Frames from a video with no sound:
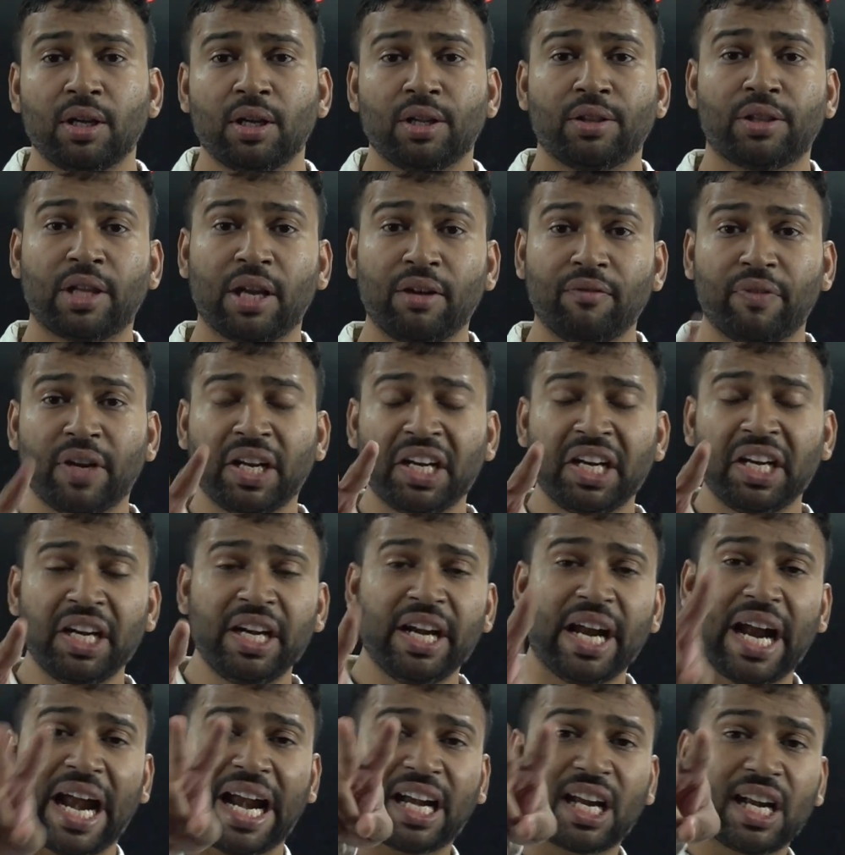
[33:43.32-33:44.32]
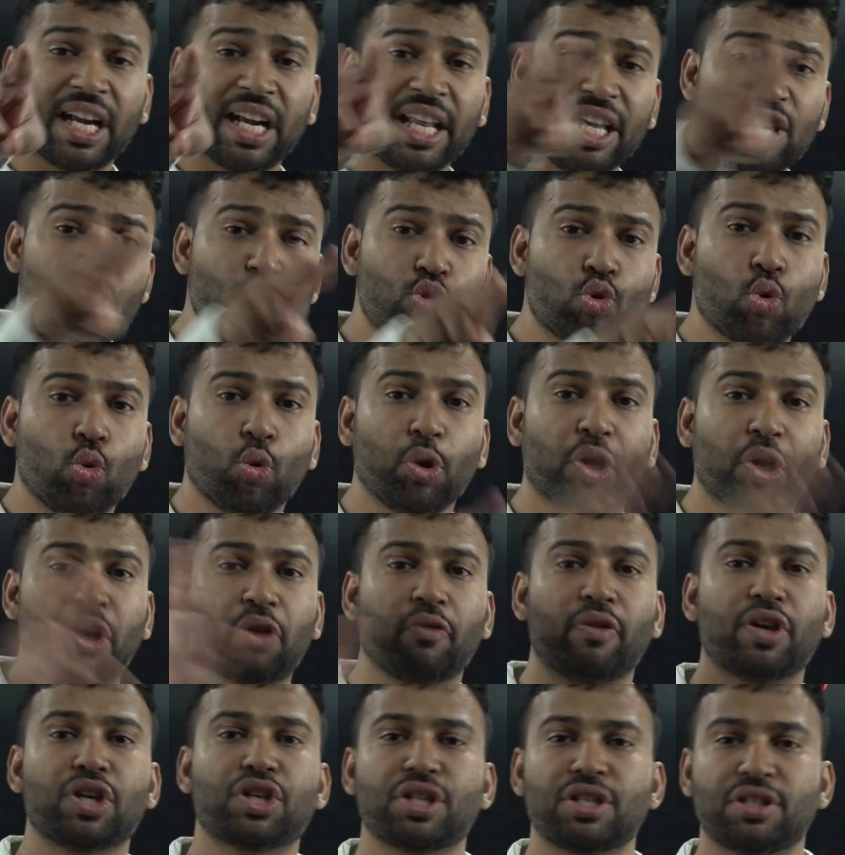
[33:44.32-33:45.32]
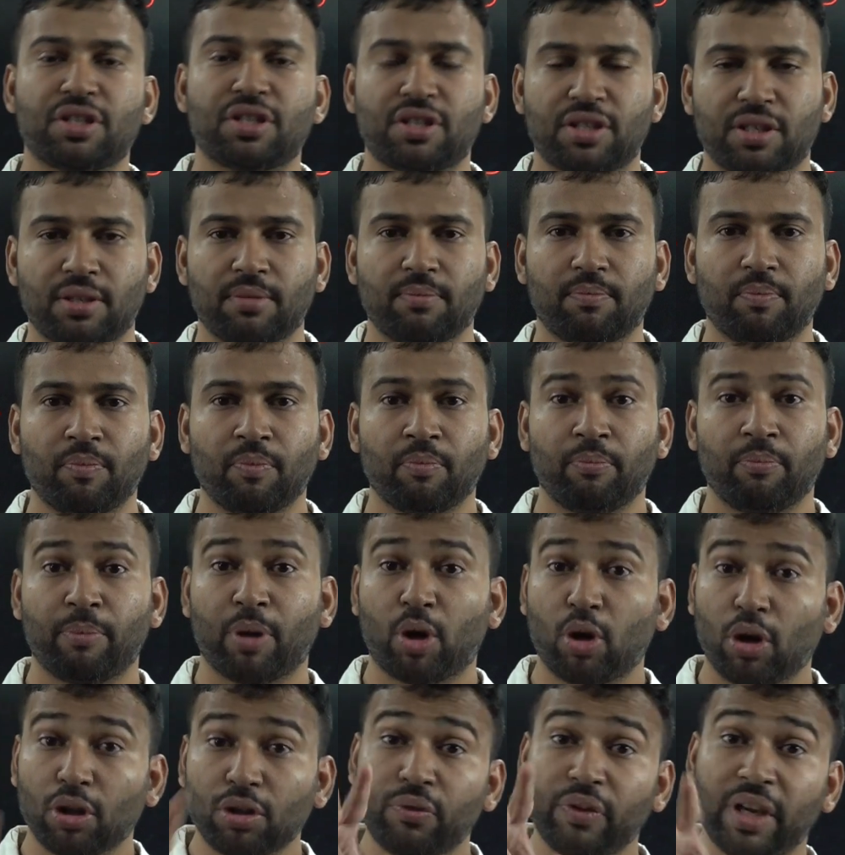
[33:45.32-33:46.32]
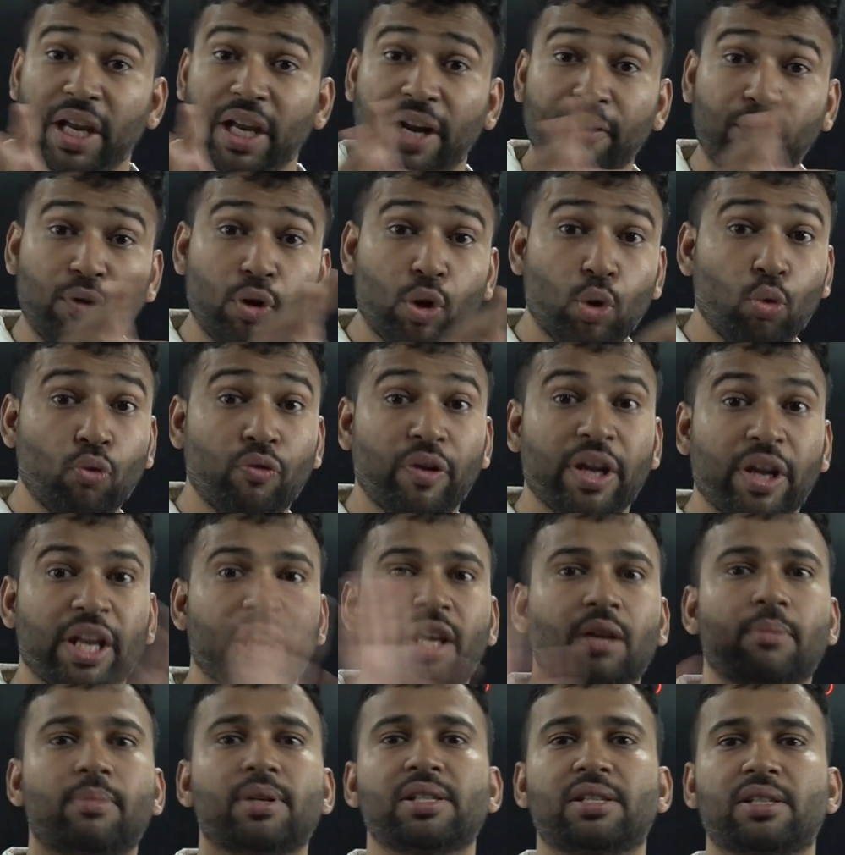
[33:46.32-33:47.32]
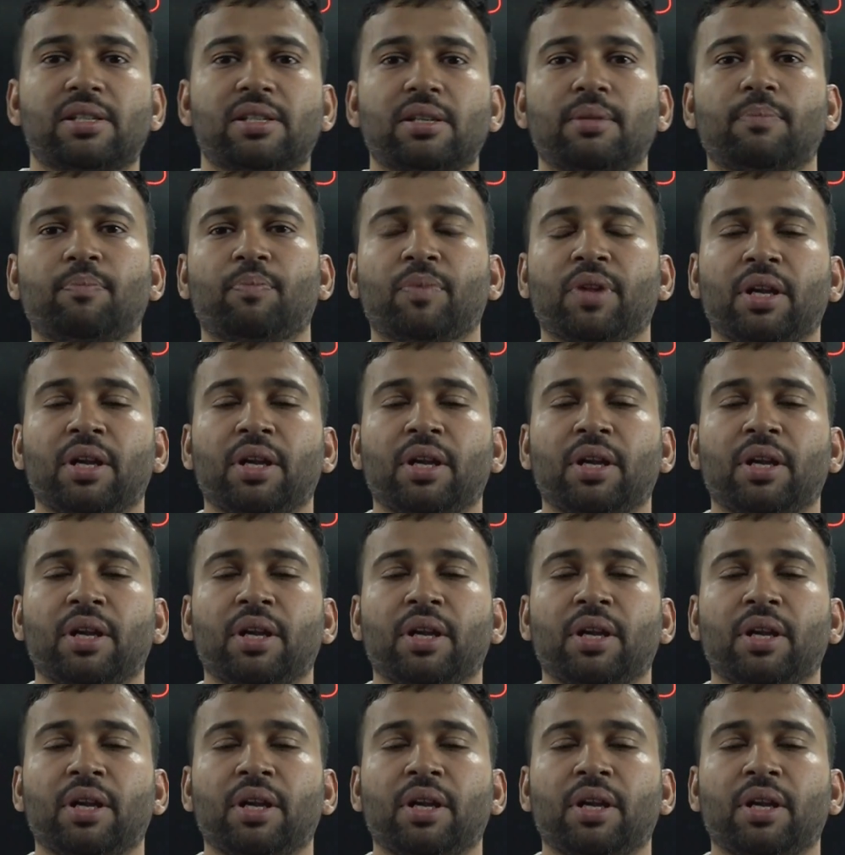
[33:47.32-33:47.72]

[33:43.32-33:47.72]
then we need at least two equations, because we have two variables.